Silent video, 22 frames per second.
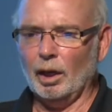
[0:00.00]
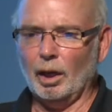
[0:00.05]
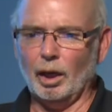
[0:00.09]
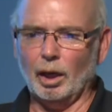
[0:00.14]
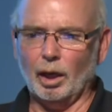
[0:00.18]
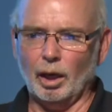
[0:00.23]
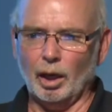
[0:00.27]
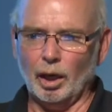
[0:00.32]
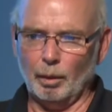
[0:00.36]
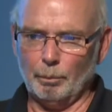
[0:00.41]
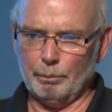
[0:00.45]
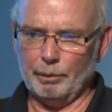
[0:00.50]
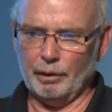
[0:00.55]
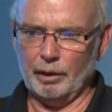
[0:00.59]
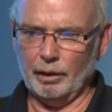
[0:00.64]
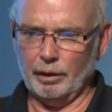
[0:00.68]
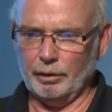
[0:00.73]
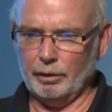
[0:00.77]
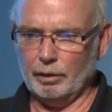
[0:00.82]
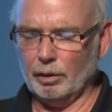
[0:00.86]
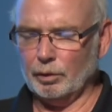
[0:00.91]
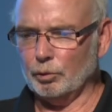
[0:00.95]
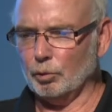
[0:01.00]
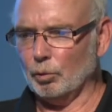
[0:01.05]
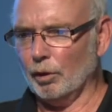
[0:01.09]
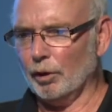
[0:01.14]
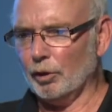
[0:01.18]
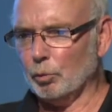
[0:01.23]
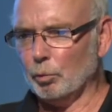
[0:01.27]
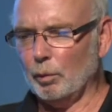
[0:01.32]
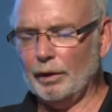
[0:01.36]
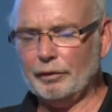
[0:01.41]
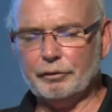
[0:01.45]
up in
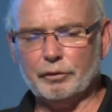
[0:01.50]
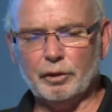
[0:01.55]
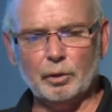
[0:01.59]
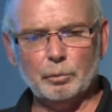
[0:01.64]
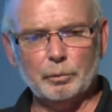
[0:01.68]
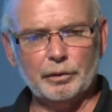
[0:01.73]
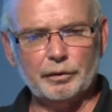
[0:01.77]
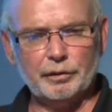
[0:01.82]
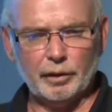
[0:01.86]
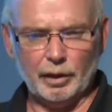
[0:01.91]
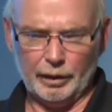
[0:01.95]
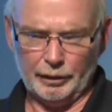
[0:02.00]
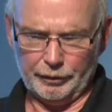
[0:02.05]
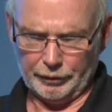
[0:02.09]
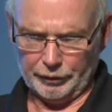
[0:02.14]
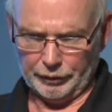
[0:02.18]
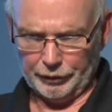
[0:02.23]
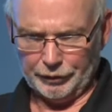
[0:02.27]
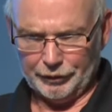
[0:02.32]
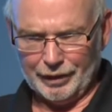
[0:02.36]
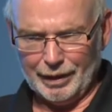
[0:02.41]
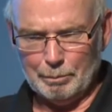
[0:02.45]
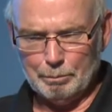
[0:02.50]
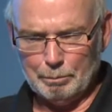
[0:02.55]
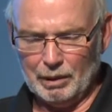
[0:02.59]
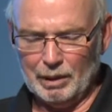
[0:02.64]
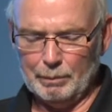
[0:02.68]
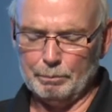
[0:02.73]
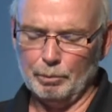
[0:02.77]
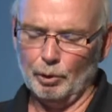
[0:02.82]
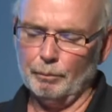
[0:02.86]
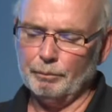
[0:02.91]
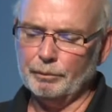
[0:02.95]
northwestern Wisconsin, same
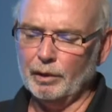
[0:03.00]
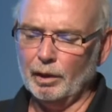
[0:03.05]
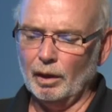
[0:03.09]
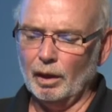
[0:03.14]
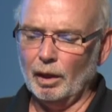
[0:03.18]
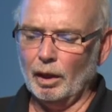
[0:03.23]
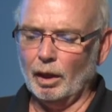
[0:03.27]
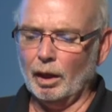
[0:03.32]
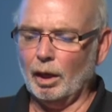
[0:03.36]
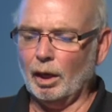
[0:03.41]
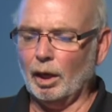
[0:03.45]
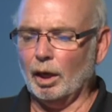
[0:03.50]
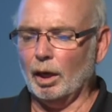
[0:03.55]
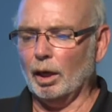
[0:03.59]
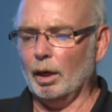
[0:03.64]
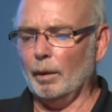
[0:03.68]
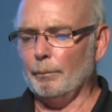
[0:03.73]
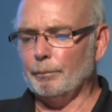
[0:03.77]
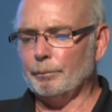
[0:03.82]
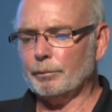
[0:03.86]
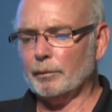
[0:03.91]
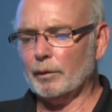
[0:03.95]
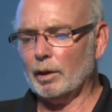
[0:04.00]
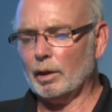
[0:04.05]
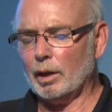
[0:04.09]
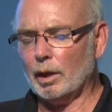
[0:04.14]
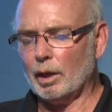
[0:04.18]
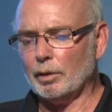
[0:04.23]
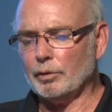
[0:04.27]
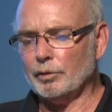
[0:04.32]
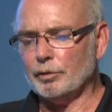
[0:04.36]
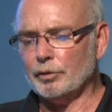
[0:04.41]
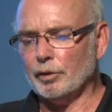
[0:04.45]
people
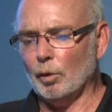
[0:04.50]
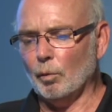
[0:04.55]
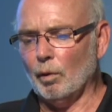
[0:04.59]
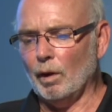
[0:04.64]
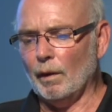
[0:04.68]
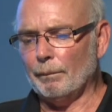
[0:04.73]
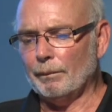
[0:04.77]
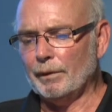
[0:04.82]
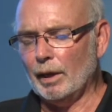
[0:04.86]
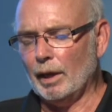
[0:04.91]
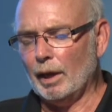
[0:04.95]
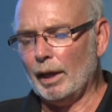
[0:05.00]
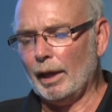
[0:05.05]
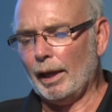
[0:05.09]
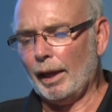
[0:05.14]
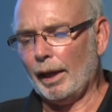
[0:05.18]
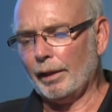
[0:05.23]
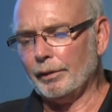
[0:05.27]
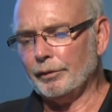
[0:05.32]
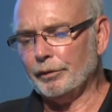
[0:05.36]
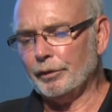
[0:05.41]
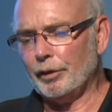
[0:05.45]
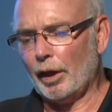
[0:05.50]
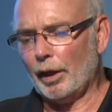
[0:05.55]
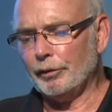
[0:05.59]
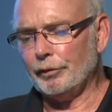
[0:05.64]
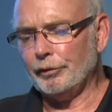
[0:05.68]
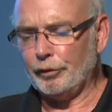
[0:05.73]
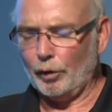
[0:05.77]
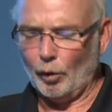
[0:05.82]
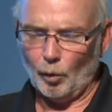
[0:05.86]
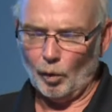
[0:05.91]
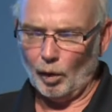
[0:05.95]
and so on. And
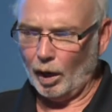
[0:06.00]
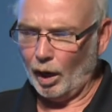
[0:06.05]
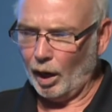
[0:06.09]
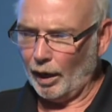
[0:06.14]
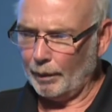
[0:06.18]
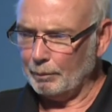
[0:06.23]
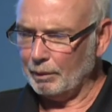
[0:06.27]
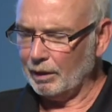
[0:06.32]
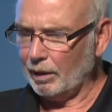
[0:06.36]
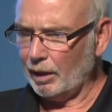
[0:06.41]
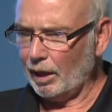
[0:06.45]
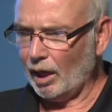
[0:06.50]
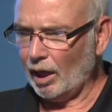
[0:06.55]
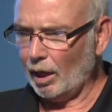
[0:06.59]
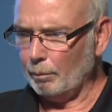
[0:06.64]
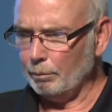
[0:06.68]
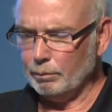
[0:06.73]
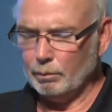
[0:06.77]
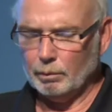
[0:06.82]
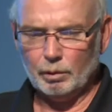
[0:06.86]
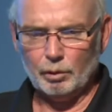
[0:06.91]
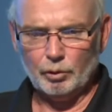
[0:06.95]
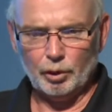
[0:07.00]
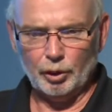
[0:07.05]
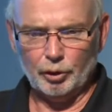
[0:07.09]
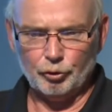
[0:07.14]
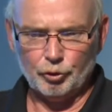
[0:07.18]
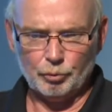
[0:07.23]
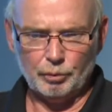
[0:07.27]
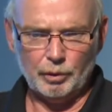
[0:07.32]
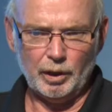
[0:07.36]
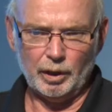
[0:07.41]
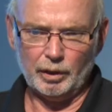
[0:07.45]
so I became
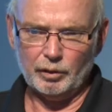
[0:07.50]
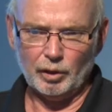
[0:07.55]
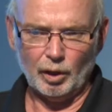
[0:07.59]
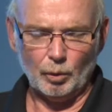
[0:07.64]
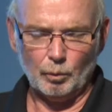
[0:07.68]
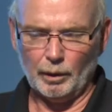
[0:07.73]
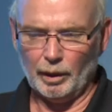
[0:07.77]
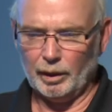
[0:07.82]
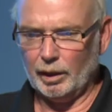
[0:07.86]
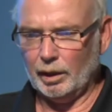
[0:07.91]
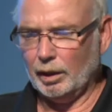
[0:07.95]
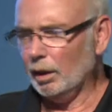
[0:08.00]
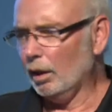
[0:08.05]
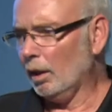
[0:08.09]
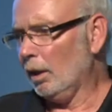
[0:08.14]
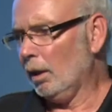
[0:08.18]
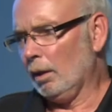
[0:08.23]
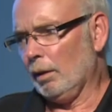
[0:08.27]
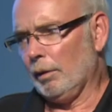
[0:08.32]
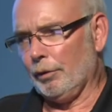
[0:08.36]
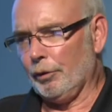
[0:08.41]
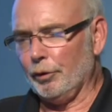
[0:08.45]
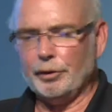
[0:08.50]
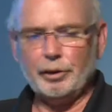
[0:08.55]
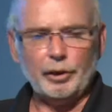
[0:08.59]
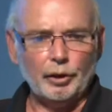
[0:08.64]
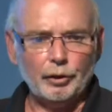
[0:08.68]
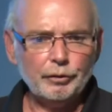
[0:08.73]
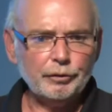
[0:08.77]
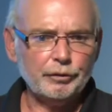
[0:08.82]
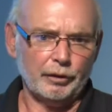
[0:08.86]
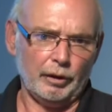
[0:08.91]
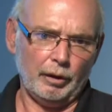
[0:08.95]
intrigued already 30
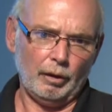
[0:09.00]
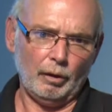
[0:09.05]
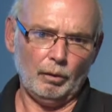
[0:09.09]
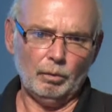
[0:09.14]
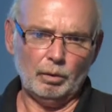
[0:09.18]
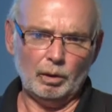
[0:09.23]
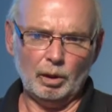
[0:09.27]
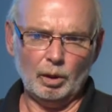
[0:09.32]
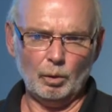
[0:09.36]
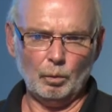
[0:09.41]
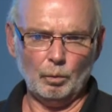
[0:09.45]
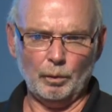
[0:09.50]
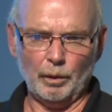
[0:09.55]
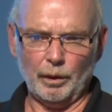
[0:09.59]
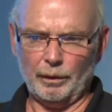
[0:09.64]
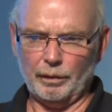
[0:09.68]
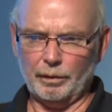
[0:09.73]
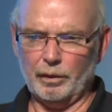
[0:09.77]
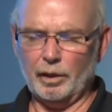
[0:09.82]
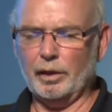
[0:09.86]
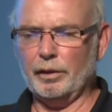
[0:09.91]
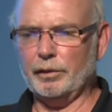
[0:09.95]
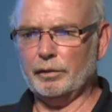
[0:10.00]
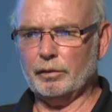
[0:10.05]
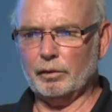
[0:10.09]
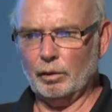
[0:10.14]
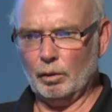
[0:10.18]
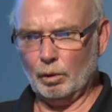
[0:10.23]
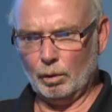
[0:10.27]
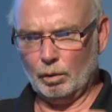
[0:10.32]
years ago with these